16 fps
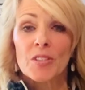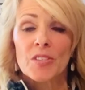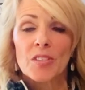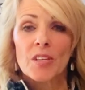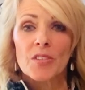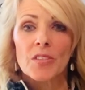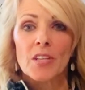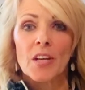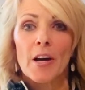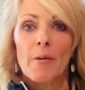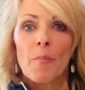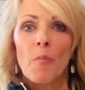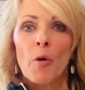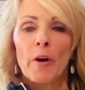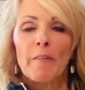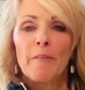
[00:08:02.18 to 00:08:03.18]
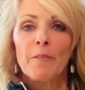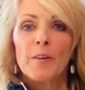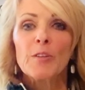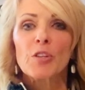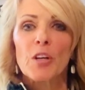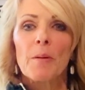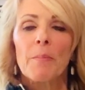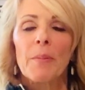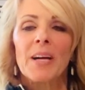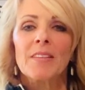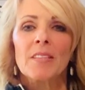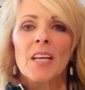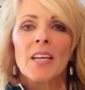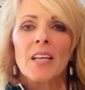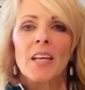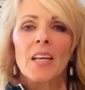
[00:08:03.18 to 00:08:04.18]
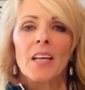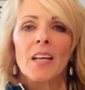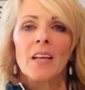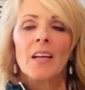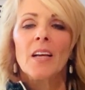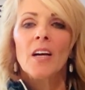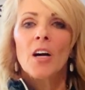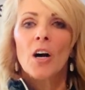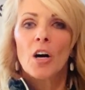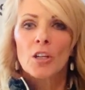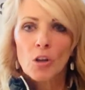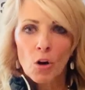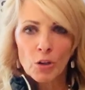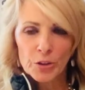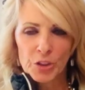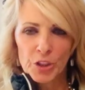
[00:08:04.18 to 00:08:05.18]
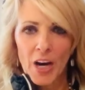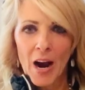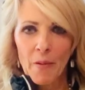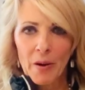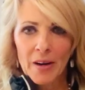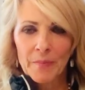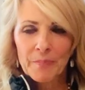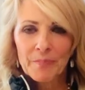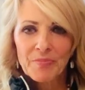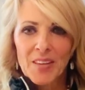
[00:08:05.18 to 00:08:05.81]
system more efficient by taking a cold shower.